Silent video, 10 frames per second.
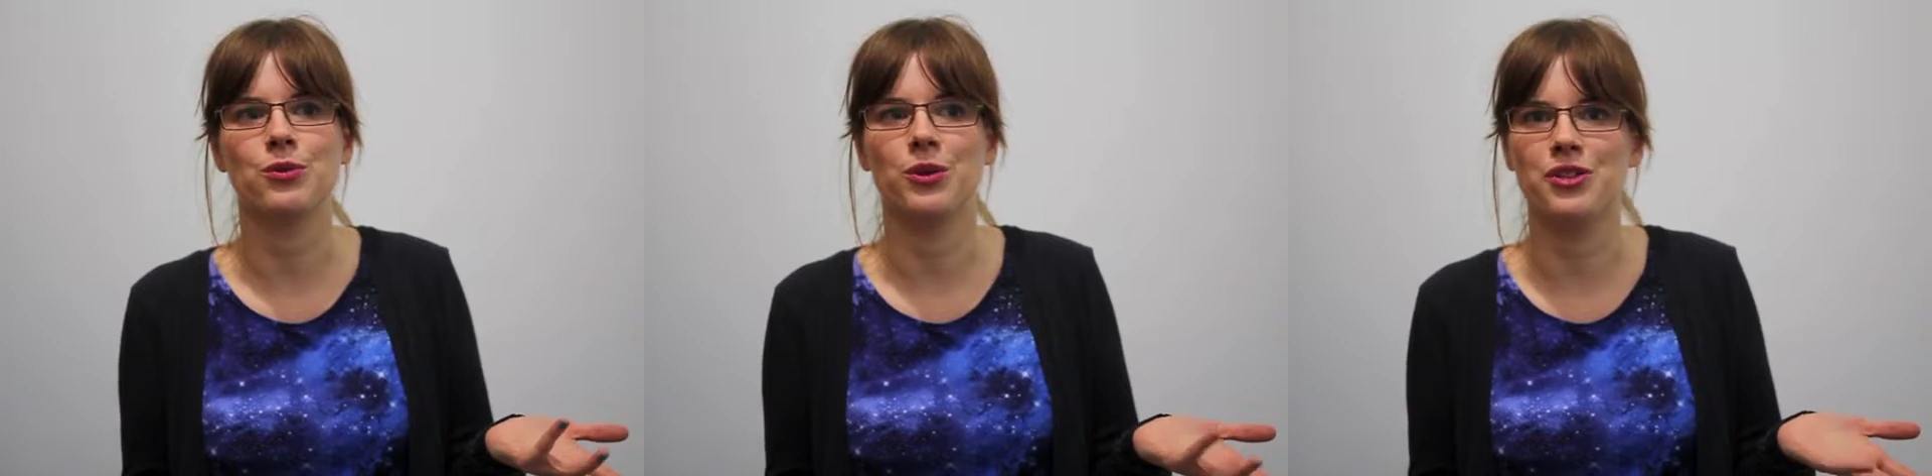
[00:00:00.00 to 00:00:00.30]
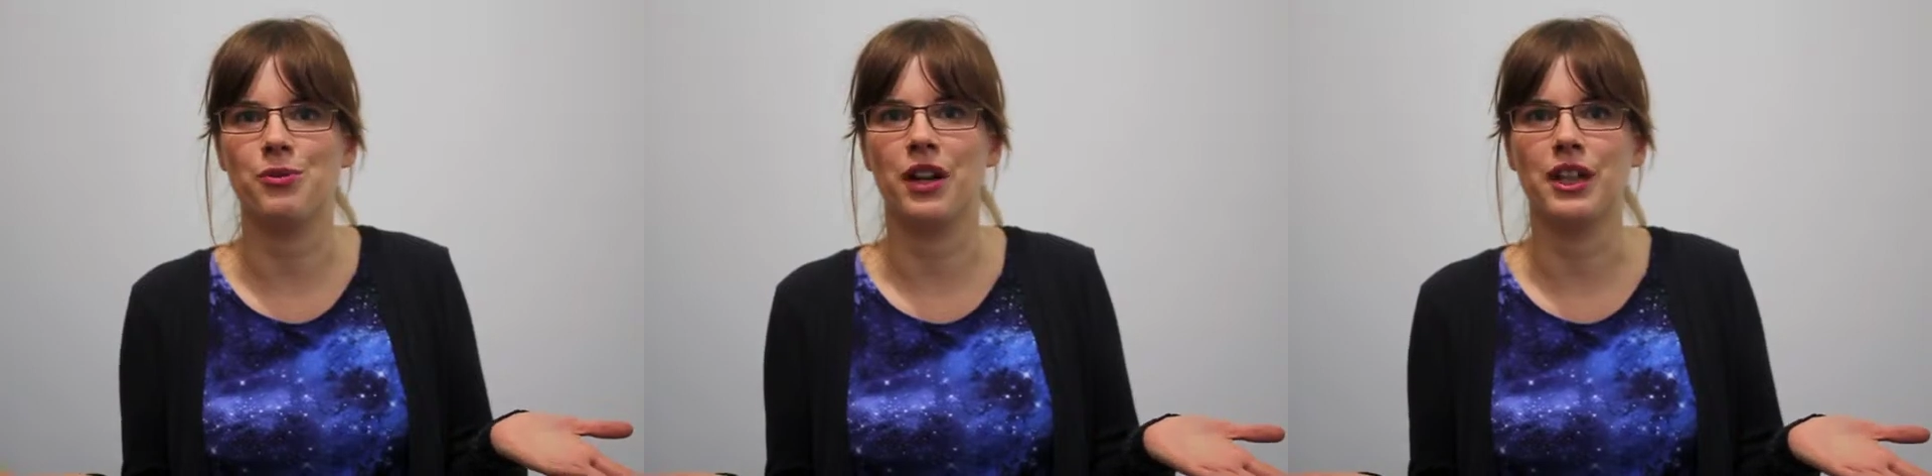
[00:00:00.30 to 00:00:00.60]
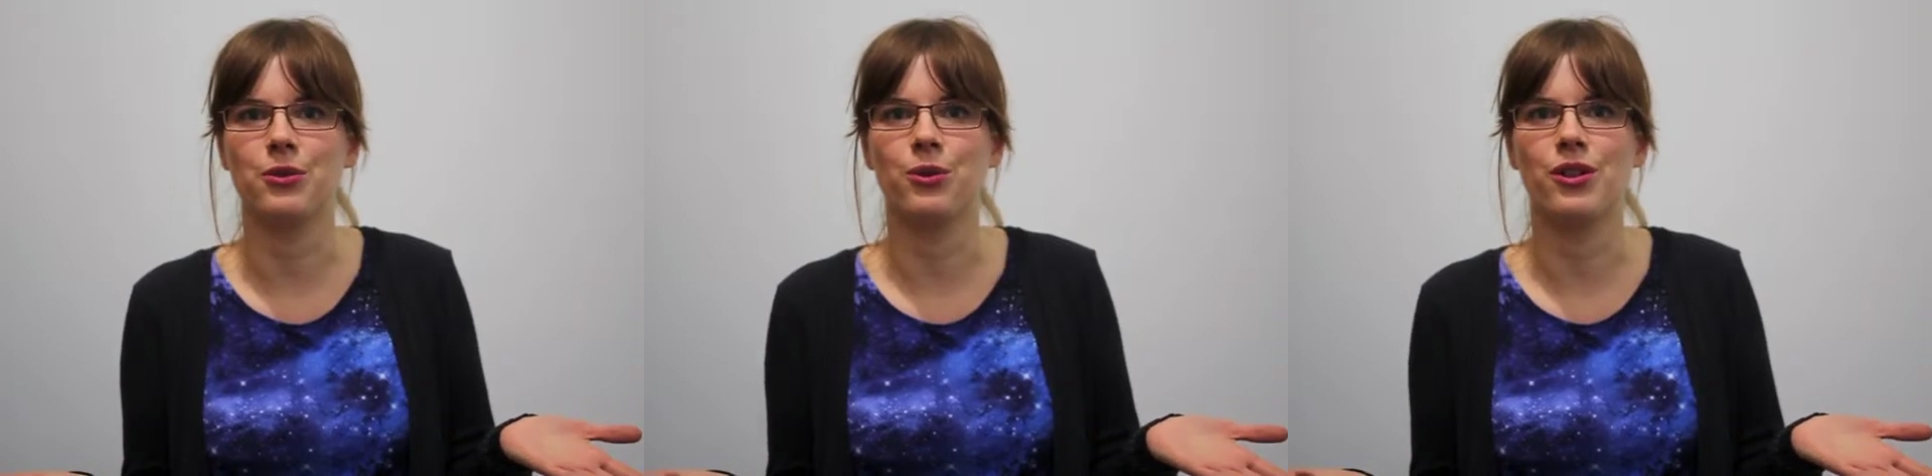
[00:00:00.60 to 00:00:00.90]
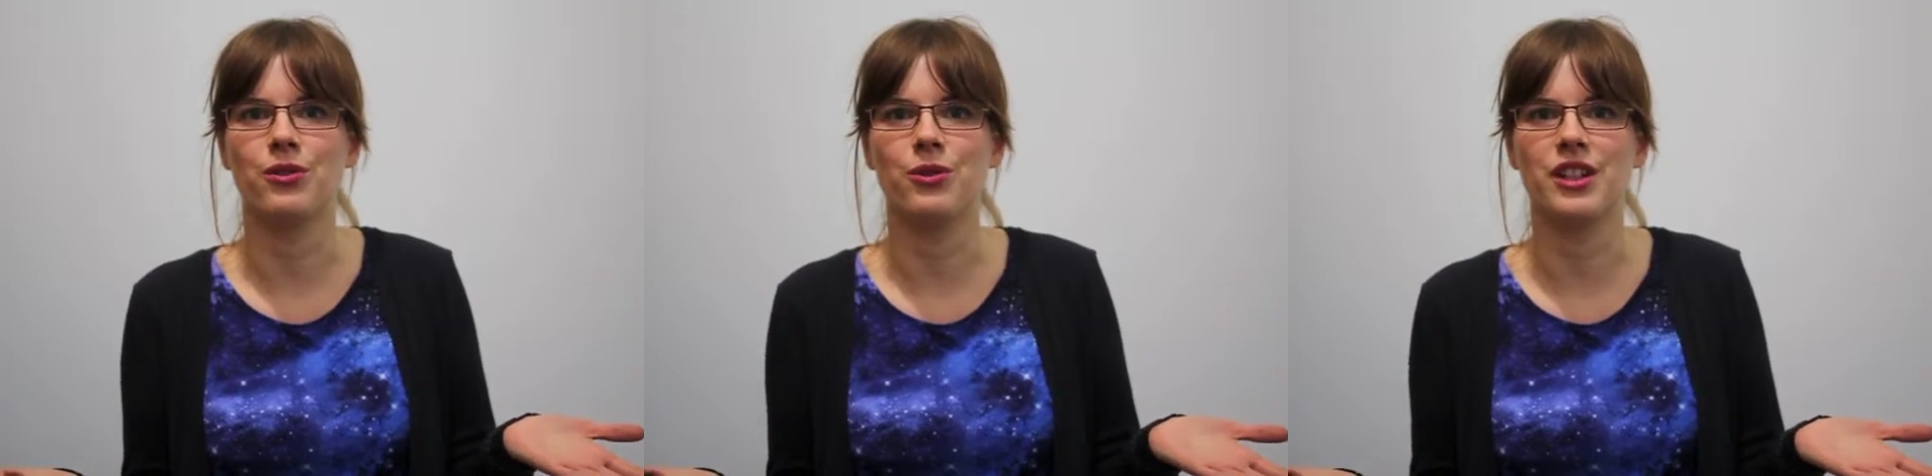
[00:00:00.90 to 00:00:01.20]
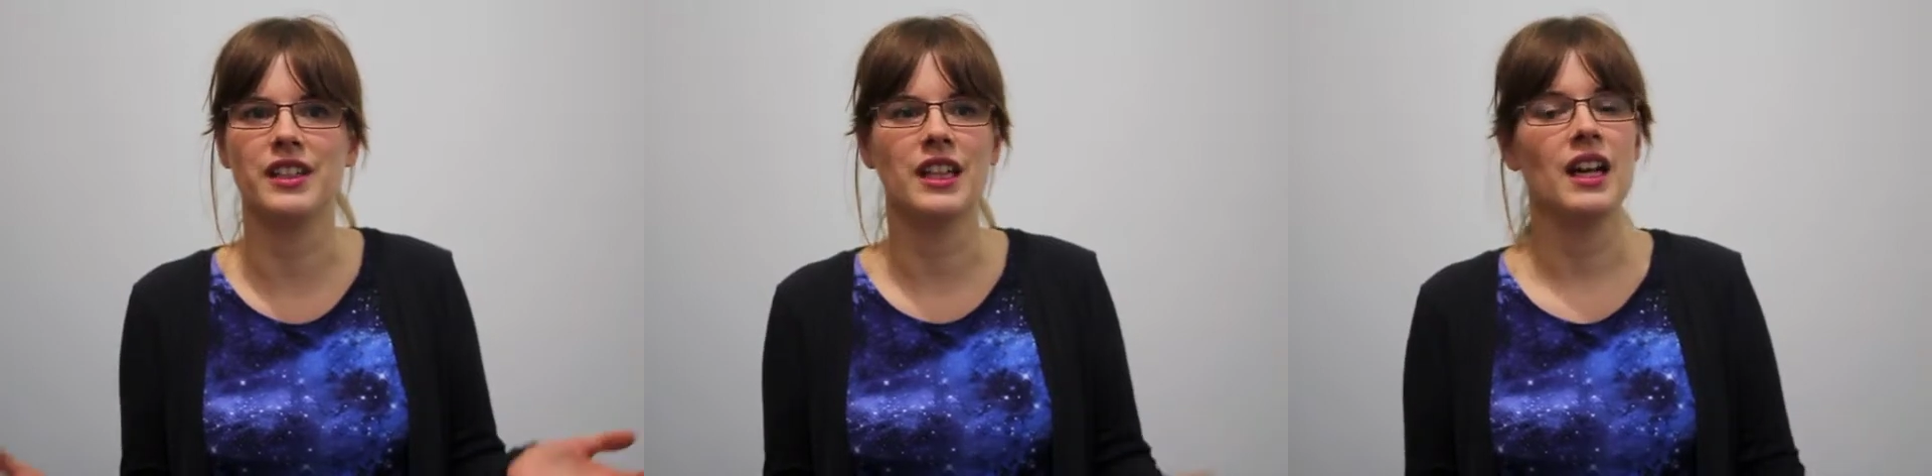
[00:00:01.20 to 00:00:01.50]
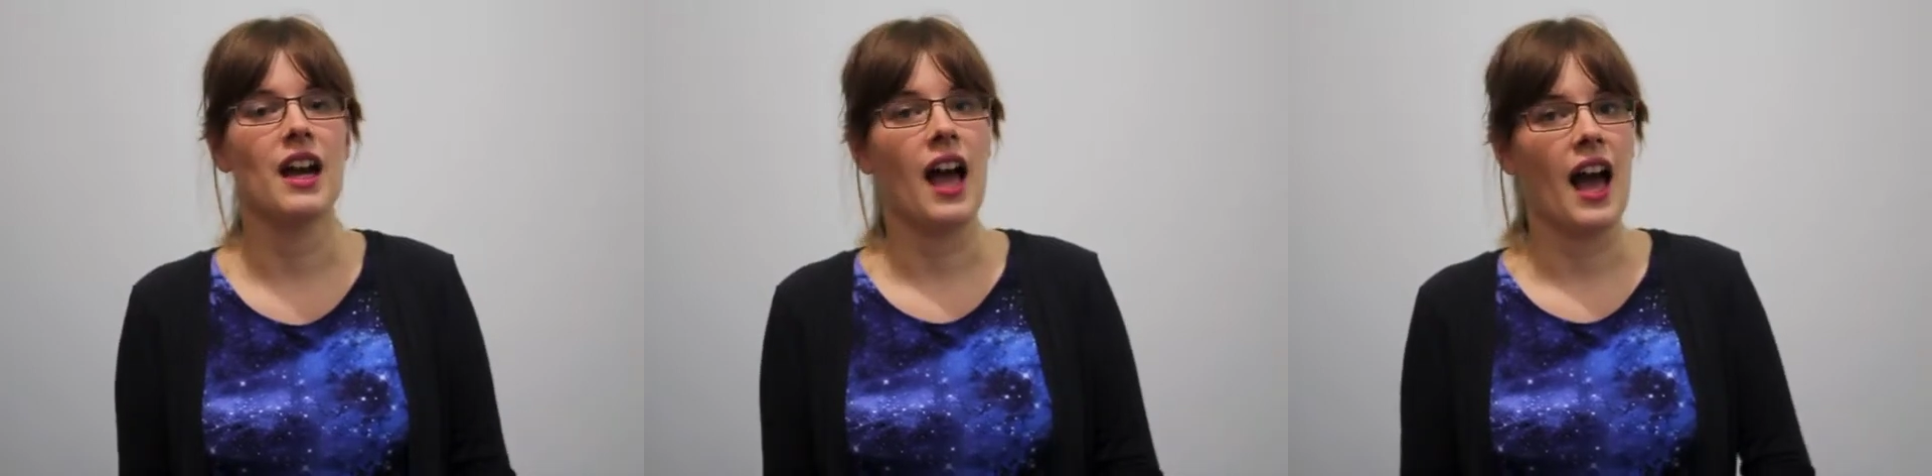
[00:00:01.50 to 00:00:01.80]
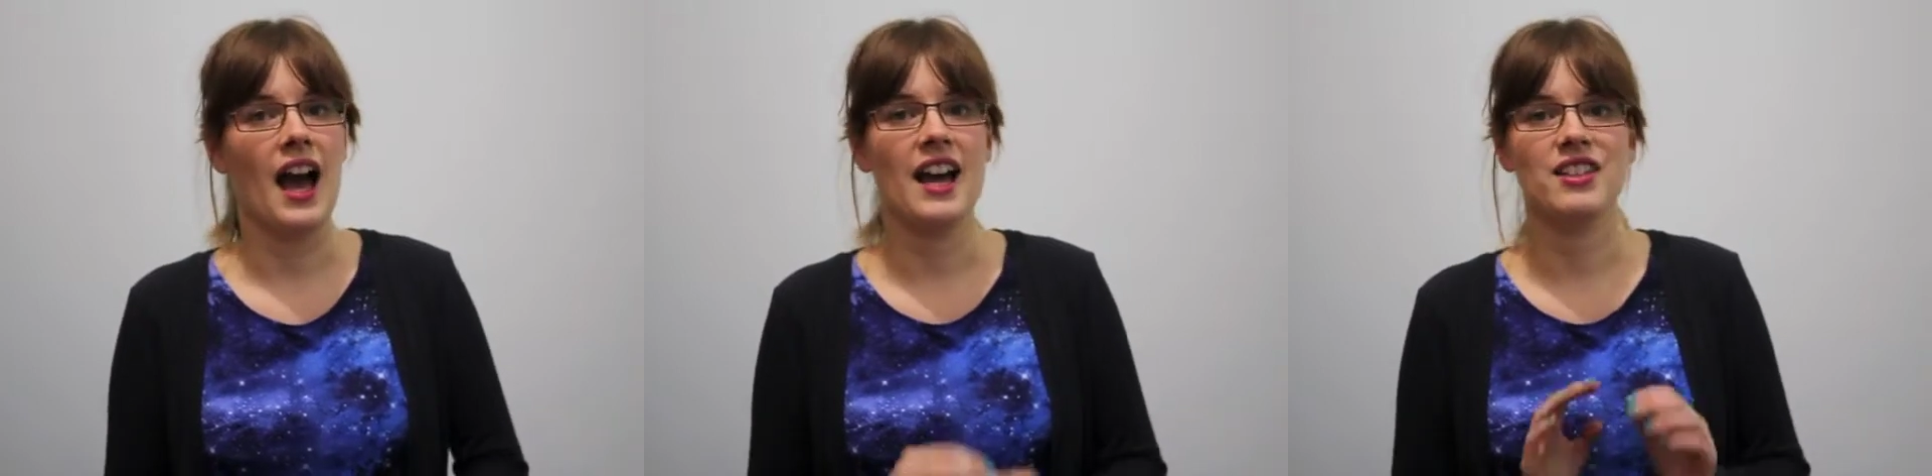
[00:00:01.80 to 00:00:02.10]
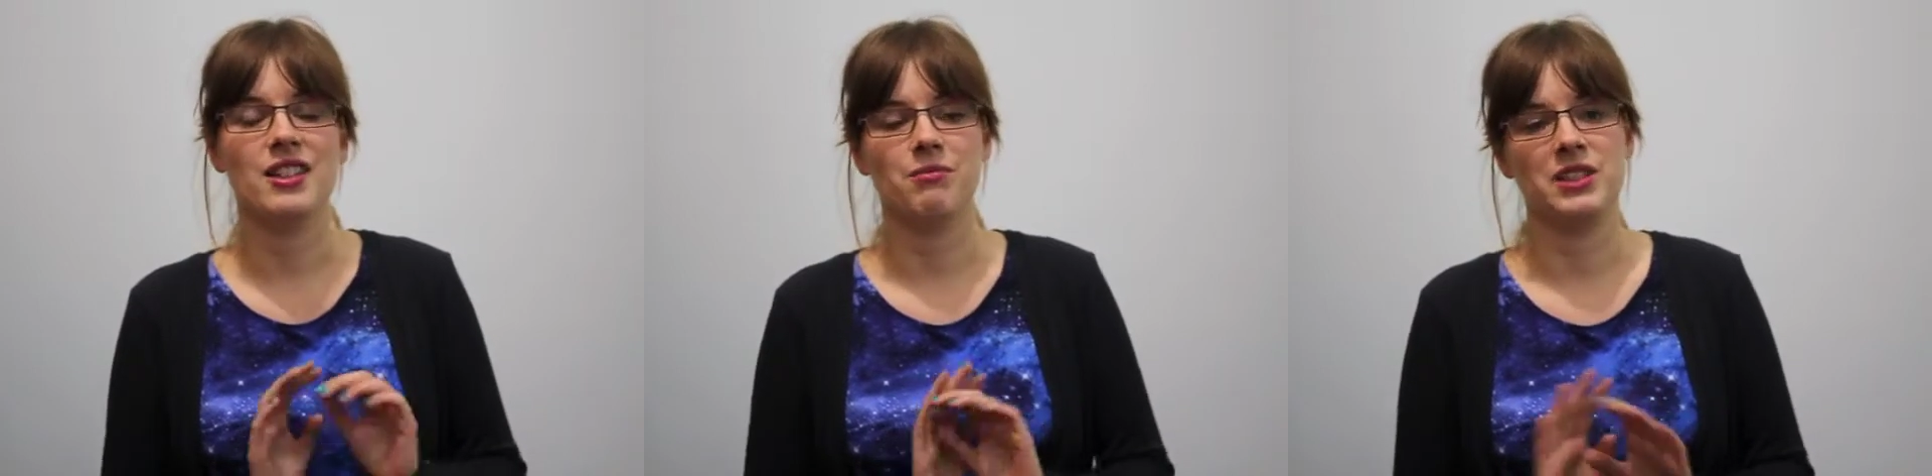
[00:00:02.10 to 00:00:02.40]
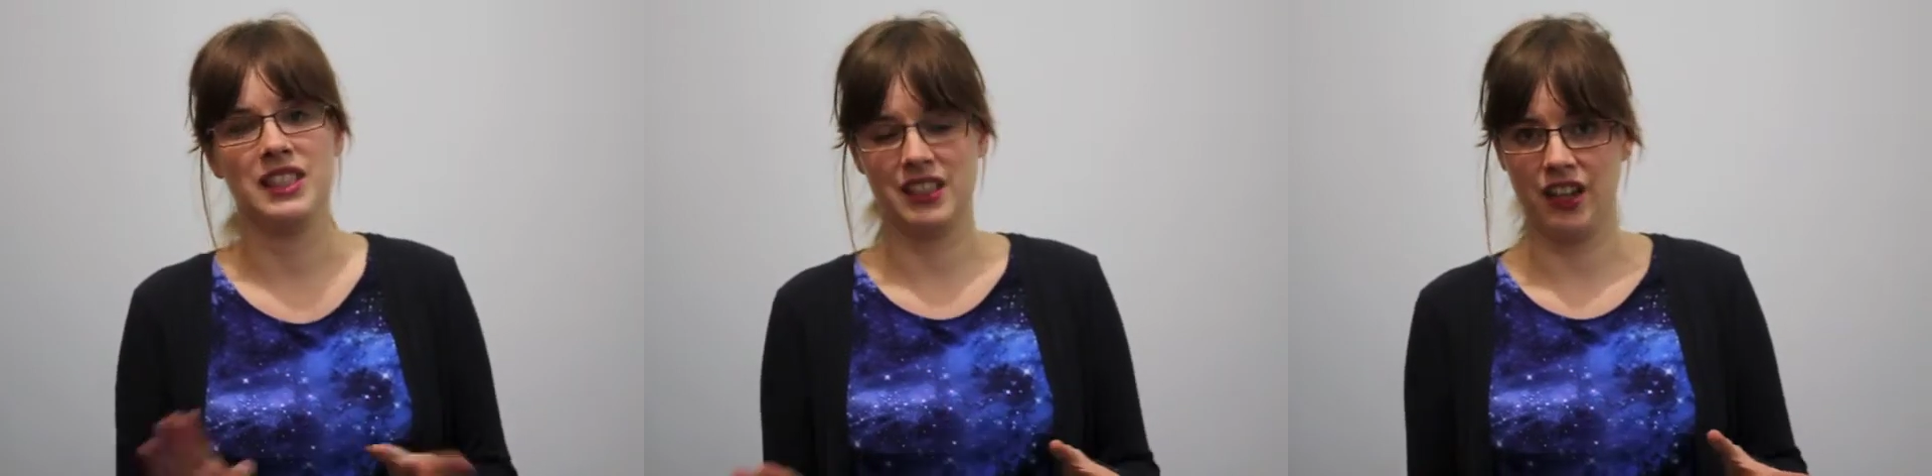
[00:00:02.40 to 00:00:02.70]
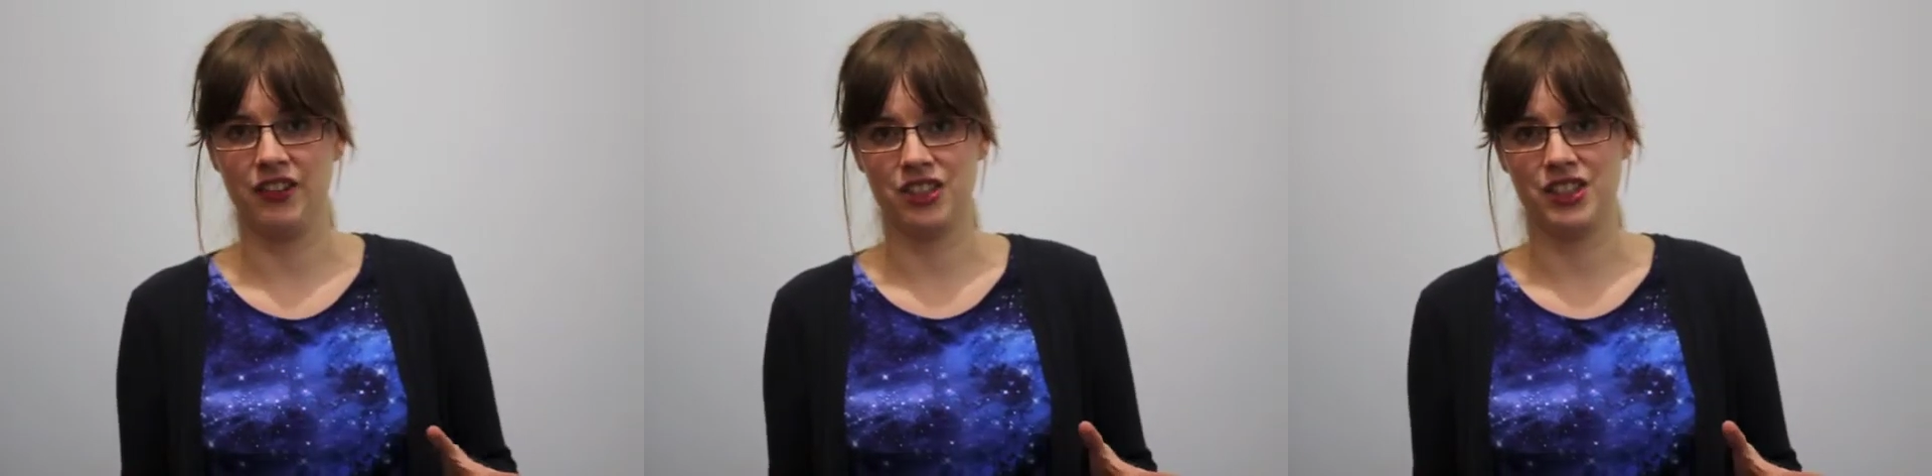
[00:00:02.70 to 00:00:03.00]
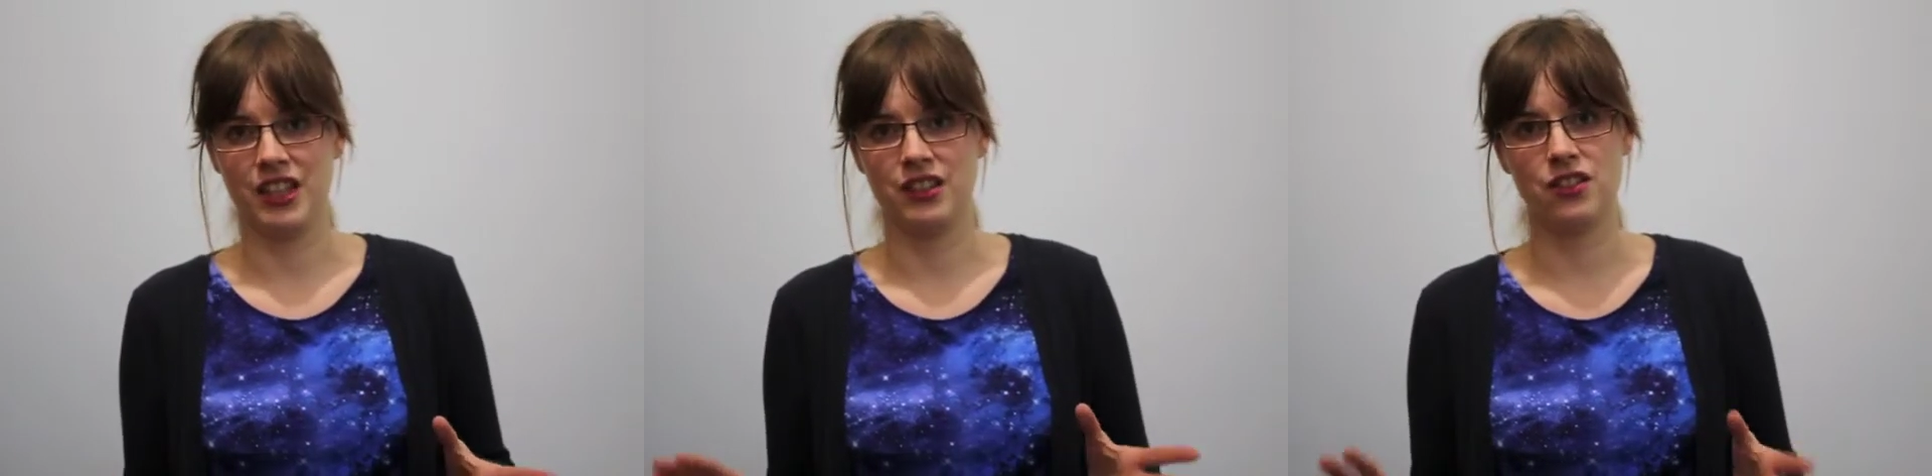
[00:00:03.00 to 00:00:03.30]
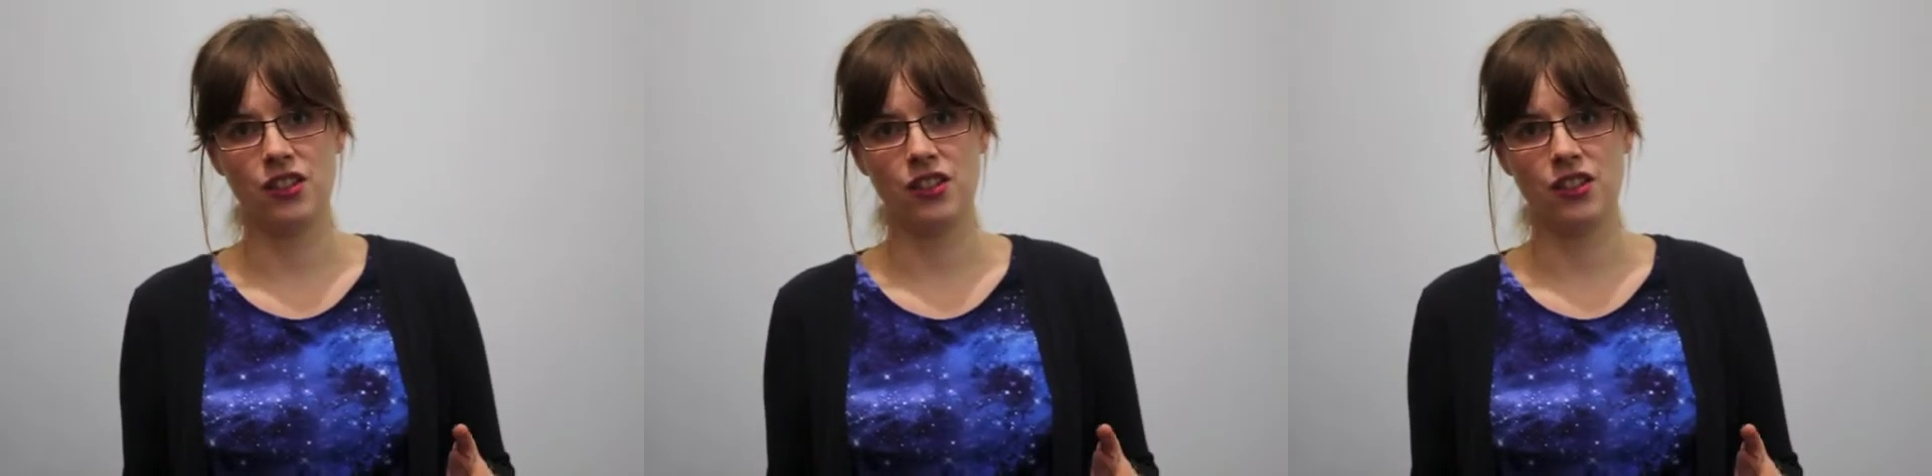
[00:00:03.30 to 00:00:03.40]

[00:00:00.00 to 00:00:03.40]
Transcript: want to buy the wrong one. I completely understand.